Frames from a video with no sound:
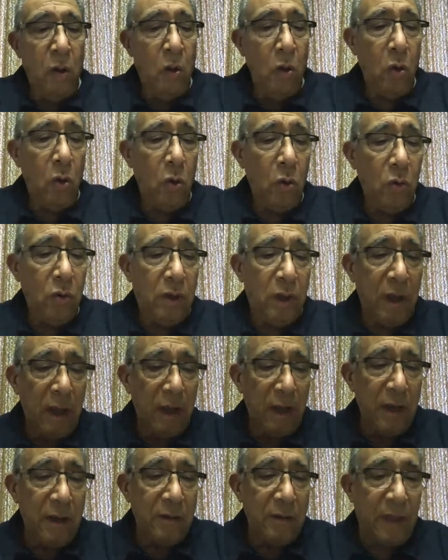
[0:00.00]

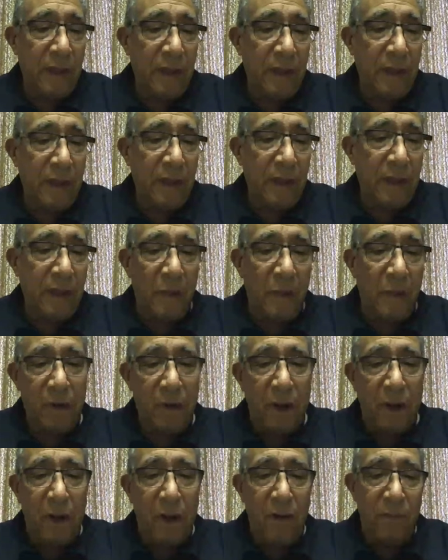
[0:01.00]
Okay, that came out
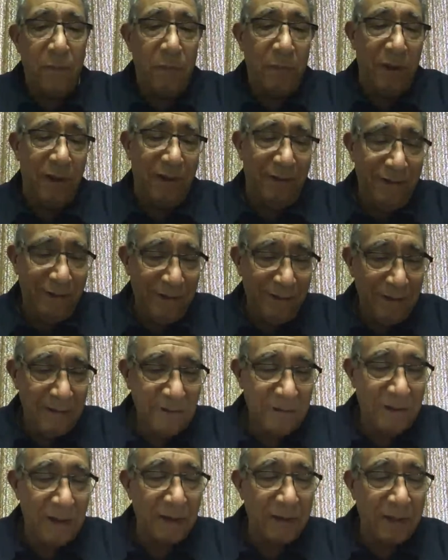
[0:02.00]
all of
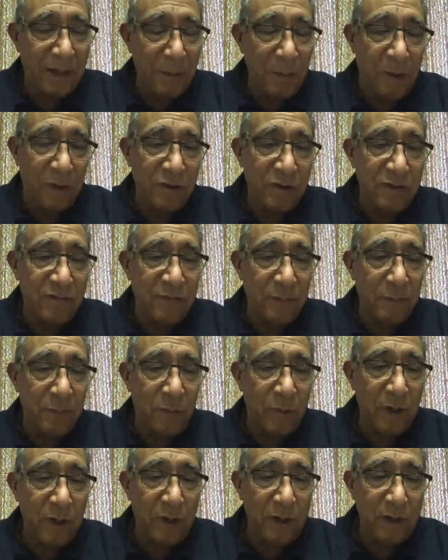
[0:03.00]
that came out just from
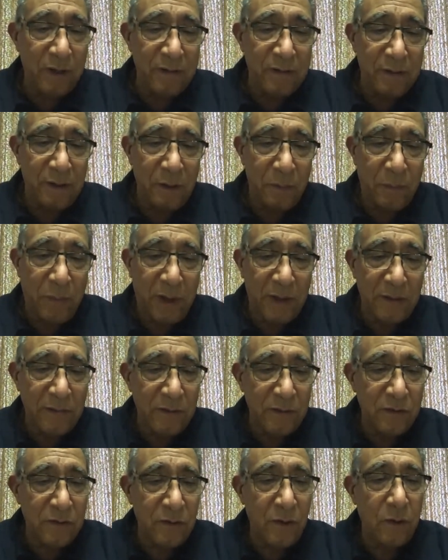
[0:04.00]
reading this little
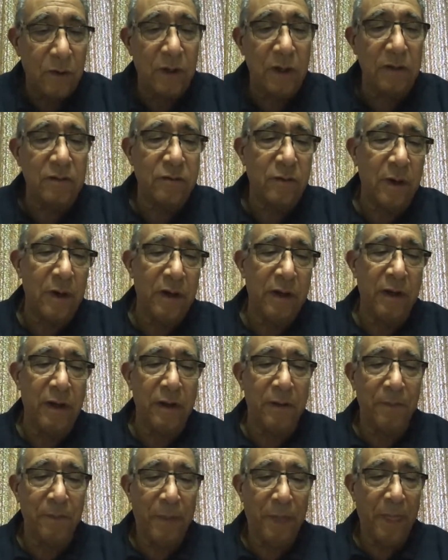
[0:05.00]
passage here. Okay, let's try it
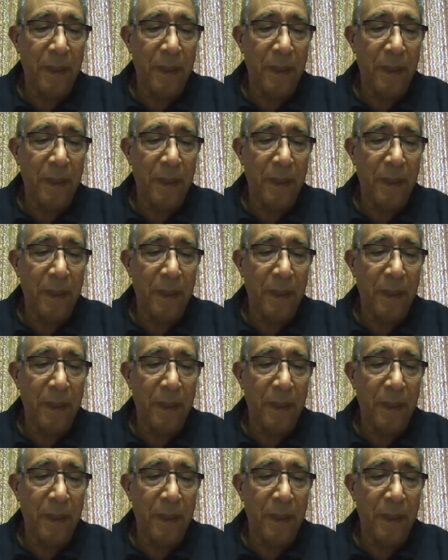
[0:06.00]
again.